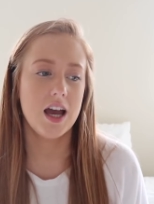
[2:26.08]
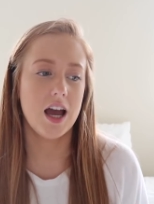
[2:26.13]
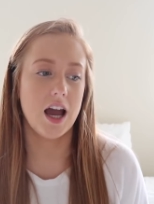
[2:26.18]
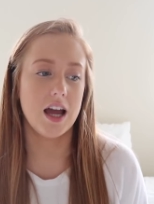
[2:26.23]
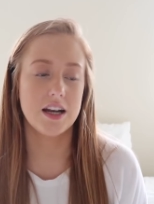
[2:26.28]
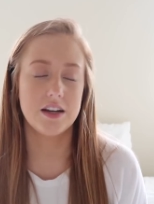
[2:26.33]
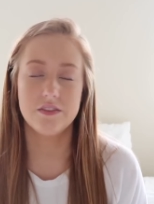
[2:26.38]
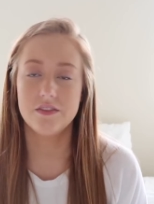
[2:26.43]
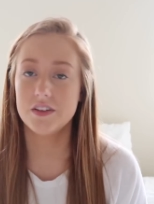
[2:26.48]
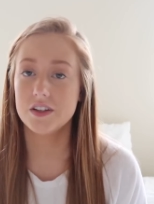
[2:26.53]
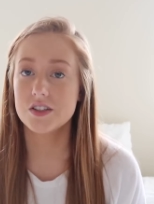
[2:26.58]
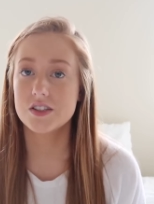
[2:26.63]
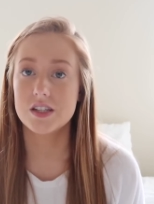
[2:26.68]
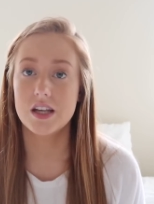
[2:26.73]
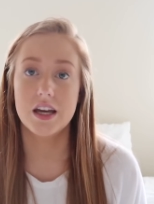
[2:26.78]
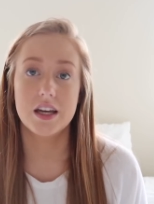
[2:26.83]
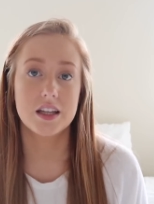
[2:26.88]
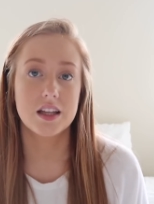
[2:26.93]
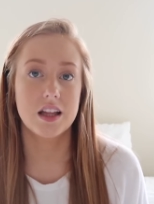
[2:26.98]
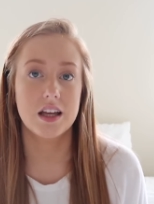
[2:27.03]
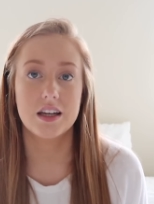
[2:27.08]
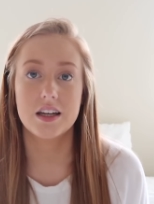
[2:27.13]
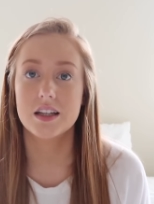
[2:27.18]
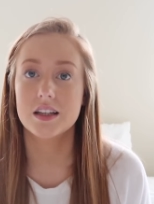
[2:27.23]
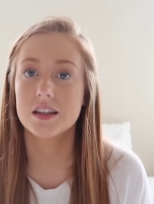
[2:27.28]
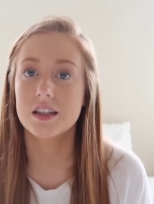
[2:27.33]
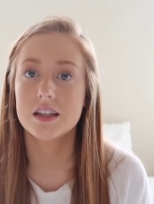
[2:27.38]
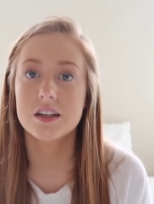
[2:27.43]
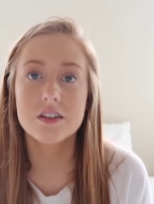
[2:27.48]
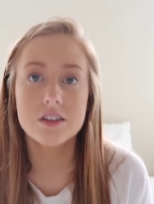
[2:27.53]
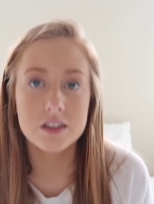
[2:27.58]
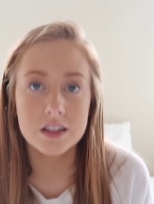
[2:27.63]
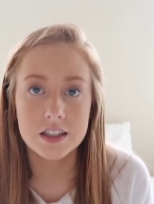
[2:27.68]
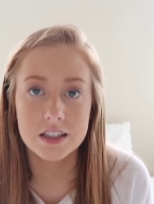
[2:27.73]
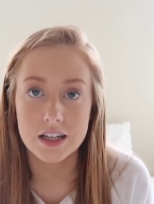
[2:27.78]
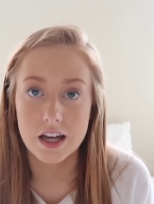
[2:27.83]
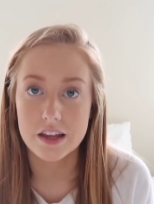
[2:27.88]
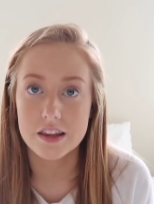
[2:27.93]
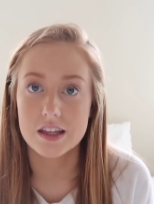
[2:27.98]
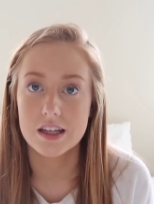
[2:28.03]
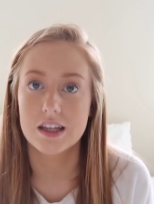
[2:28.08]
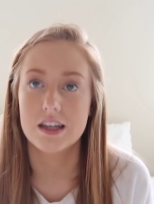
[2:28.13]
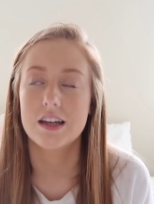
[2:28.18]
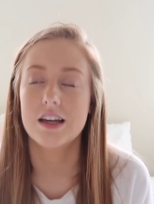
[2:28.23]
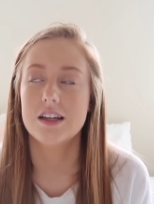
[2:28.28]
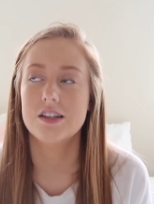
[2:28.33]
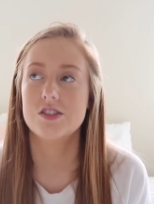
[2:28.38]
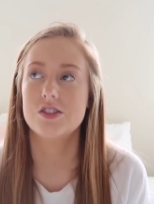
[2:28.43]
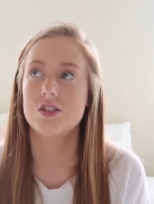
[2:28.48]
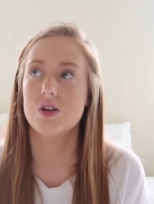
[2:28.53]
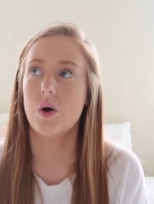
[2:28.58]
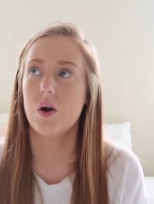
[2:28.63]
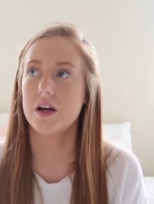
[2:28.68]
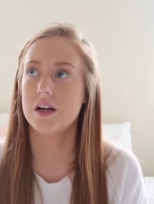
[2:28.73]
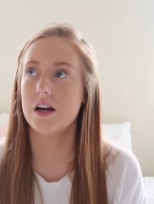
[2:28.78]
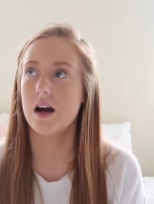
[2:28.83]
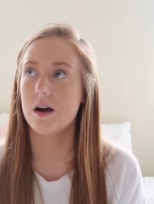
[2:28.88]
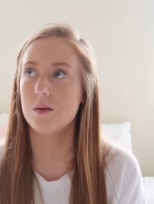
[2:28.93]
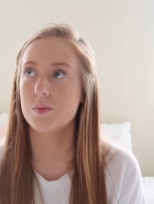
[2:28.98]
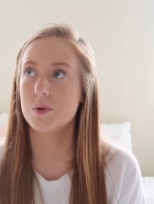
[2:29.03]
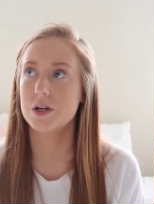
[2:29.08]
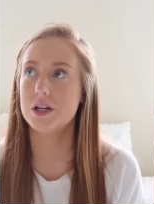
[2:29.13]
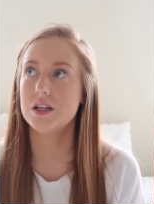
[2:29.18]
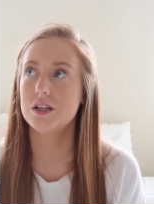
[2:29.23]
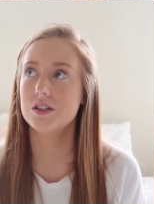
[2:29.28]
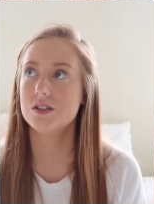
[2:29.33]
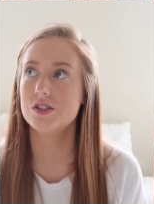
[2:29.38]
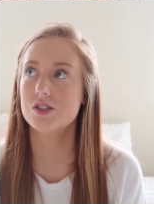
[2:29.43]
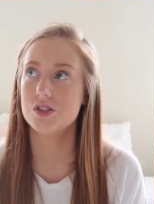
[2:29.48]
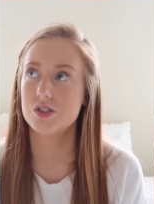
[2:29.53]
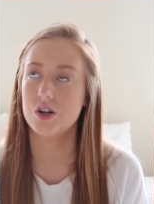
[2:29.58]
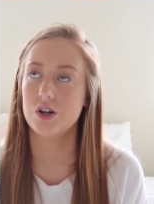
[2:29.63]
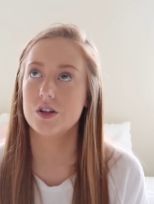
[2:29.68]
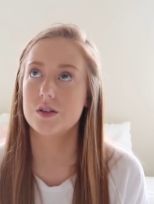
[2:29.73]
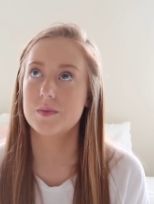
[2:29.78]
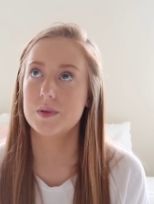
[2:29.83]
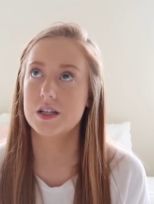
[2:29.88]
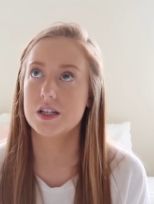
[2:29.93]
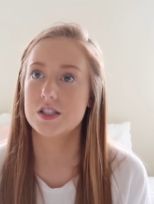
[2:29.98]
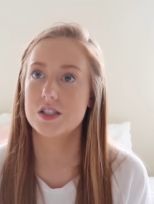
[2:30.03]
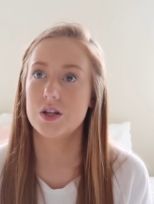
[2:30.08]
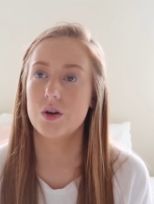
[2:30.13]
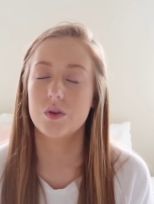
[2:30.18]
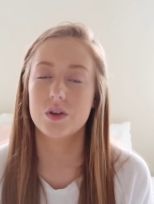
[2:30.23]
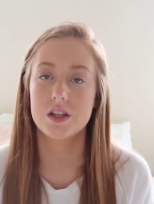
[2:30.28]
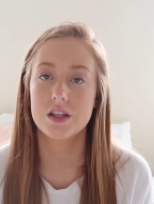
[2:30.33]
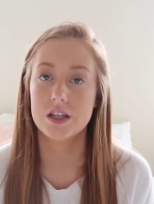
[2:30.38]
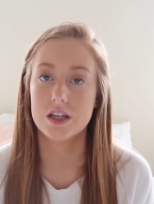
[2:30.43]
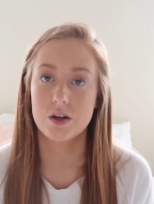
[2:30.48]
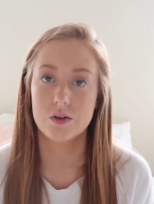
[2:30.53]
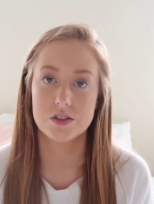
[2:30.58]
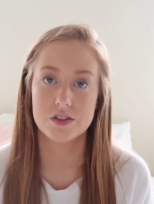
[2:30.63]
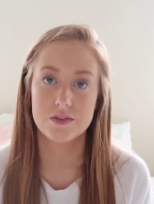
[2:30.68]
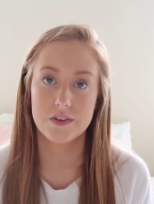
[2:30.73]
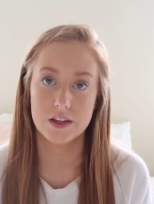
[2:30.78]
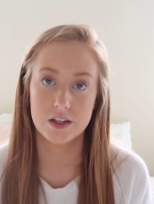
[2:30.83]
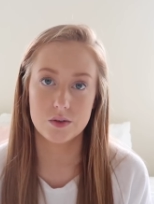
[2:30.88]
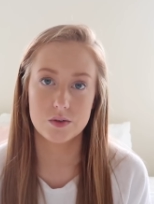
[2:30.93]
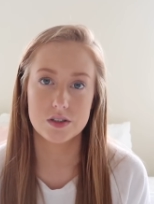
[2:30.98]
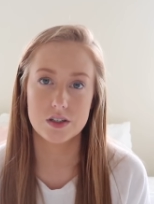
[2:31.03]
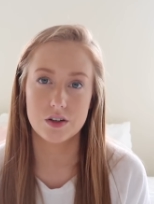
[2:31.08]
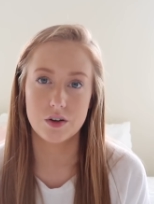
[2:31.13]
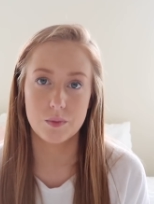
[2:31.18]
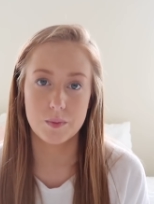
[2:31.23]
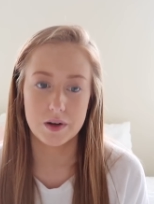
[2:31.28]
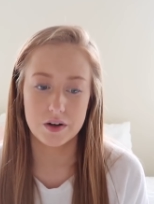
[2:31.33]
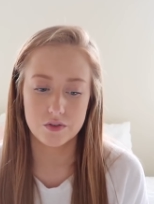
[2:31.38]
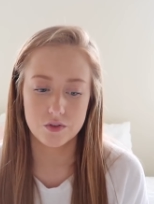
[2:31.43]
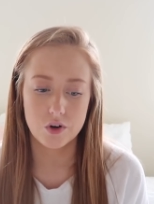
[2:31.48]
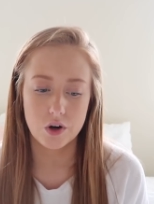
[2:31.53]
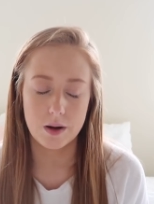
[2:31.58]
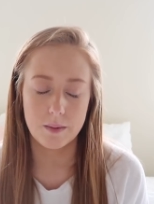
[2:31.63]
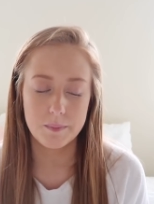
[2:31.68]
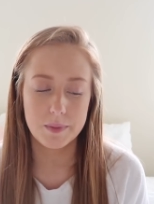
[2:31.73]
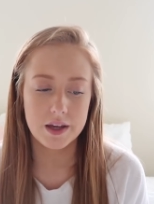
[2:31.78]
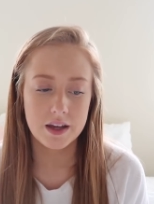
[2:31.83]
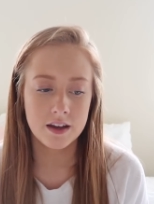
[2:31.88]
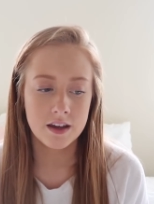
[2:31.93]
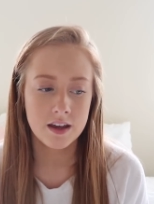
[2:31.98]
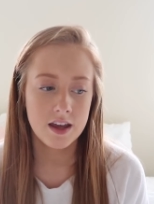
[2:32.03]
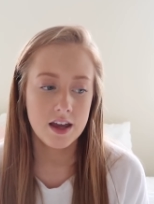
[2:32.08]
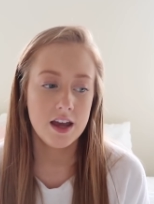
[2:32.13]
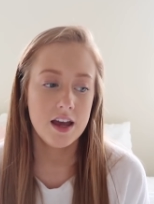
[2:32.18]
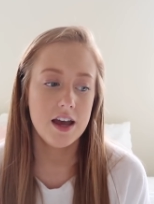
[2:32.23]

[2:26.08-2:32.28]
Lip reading: I didn't feel sick, like literally nothing. And so I got pretty concerned because the only thing I was feeling was a little bit of cramping.